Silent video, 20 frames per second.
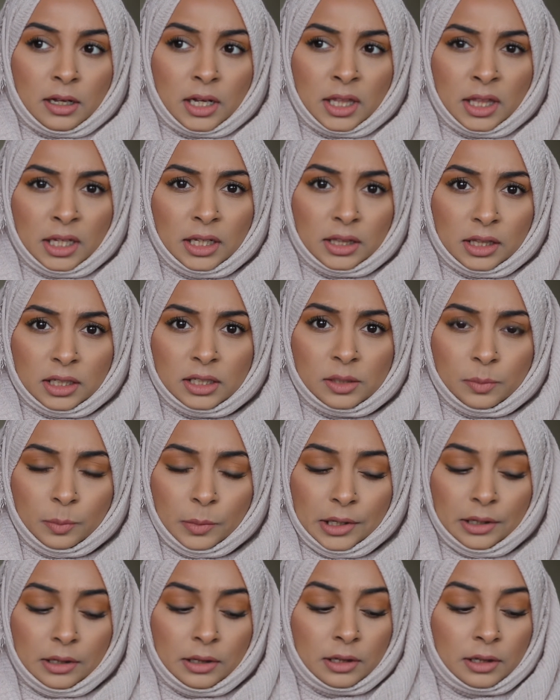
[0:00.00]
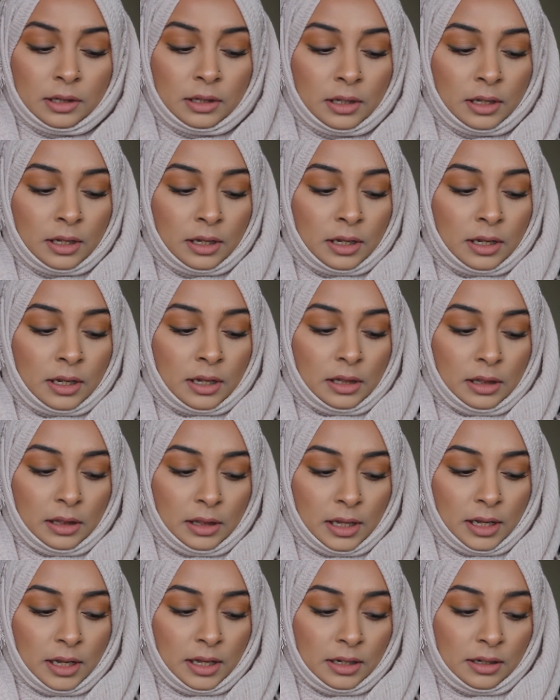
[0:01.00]
I think this month,
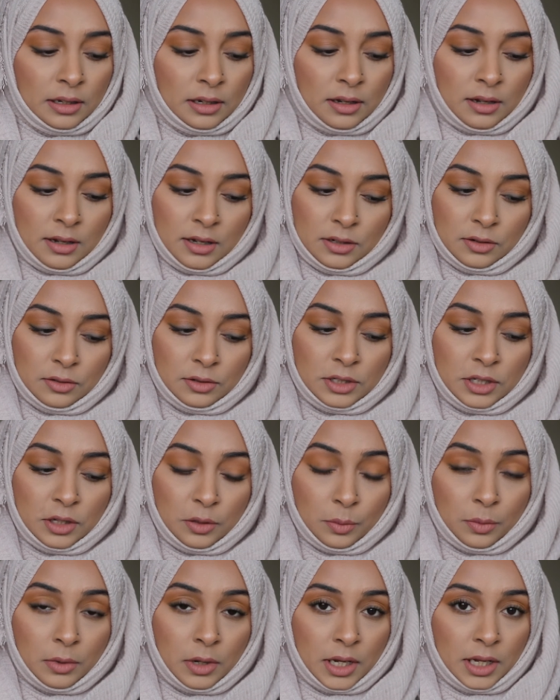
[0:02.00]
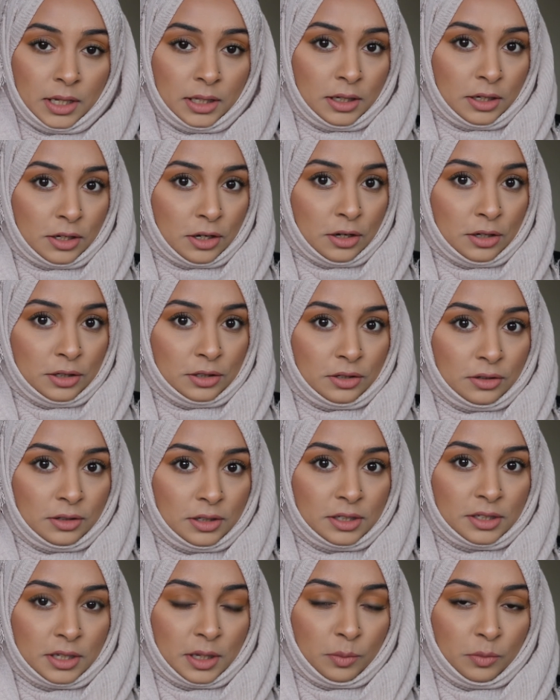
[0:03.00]
then I don't see why they can't do
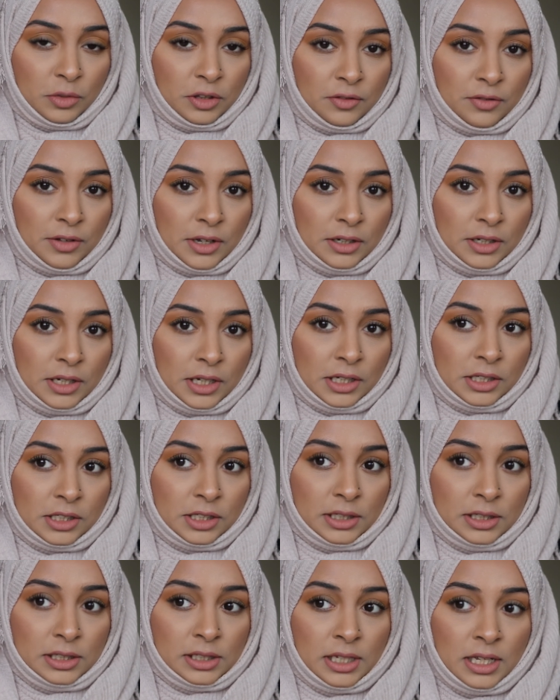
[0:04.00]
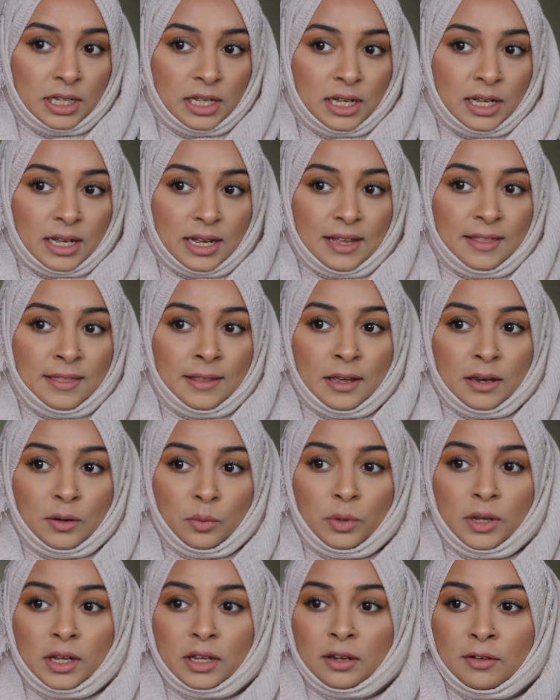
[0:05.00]
the same with the foundations. And
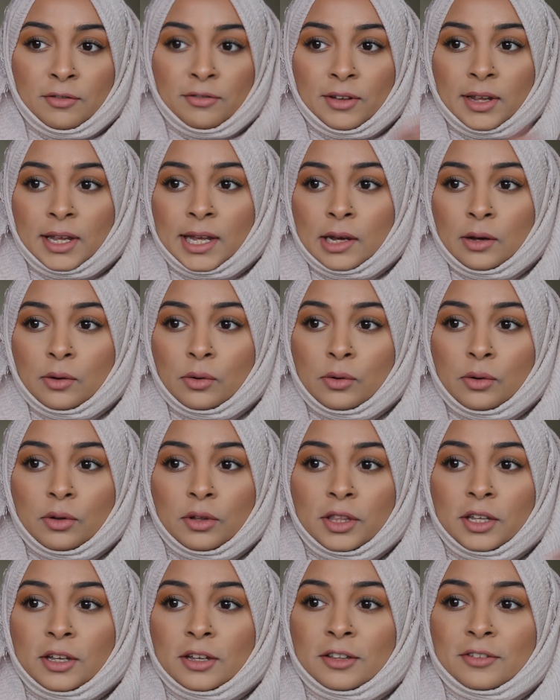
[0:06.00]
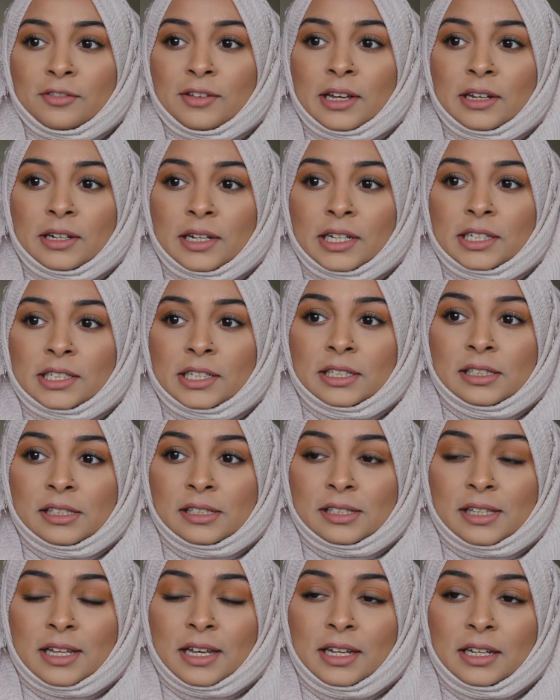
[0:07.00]
then we can forget all the other
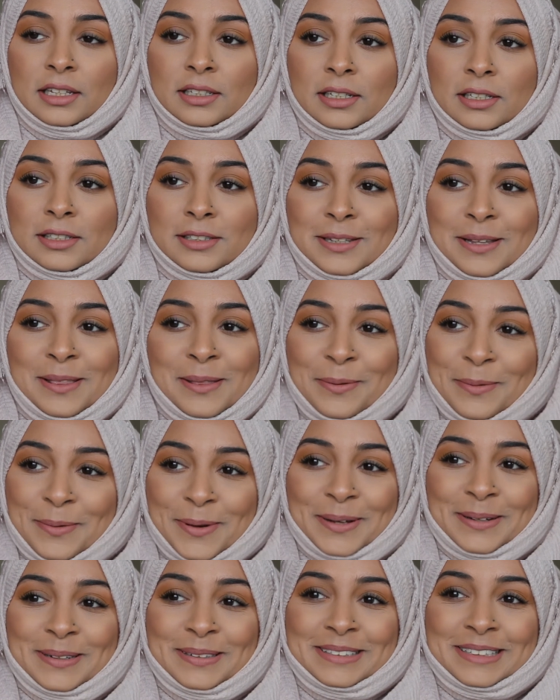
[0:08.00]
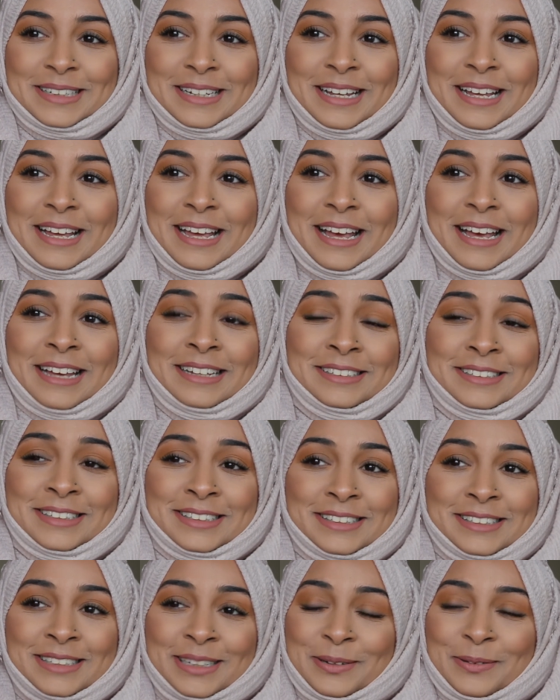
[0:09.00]
foundations that exist in the world and
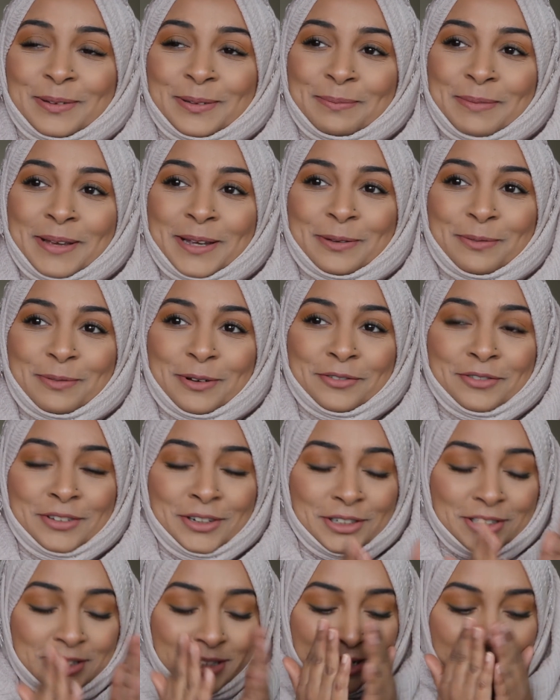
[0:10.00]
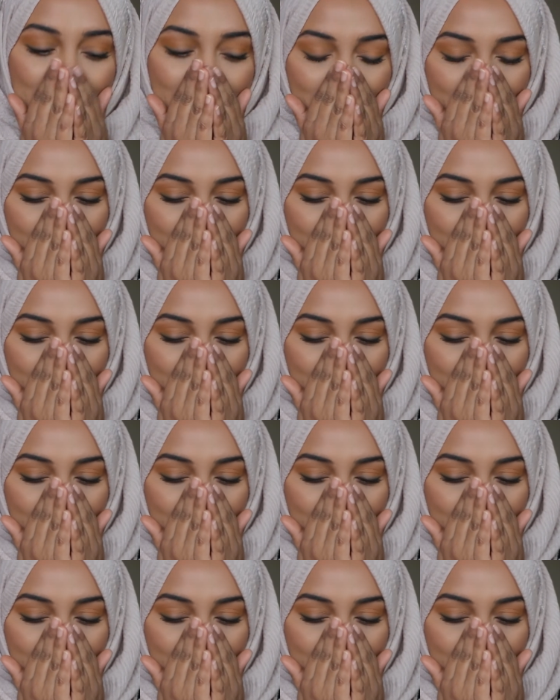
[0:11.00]
just stick with Makeup Revolution.